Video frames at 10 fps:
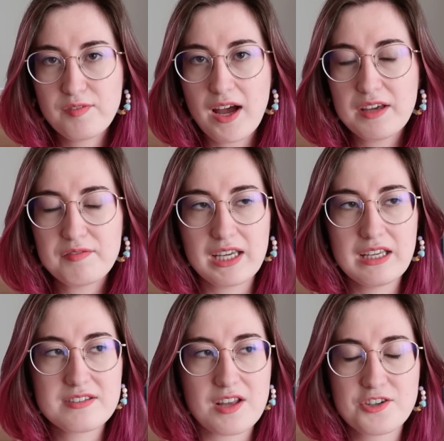5
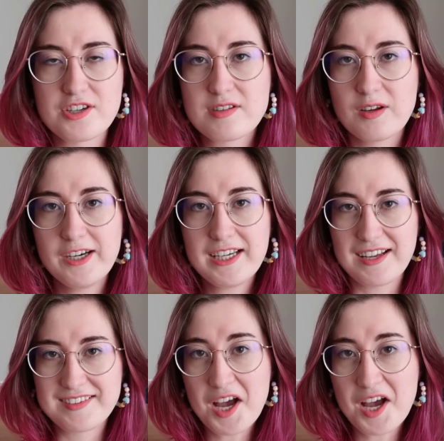is just learning a